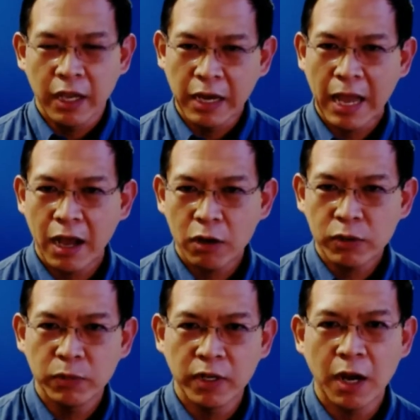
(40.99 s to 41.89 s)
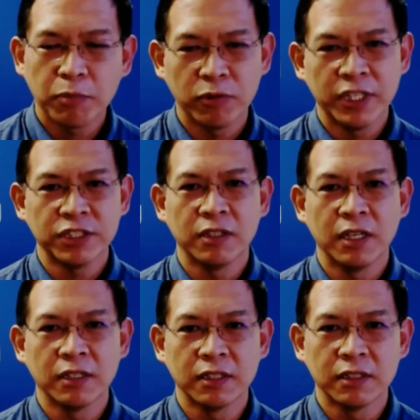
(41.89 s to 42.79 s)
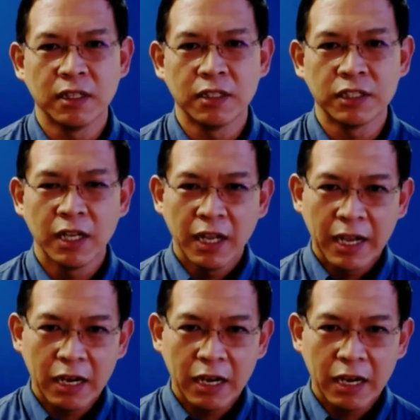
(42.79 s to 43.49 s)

and how can we operationalize this knowledge.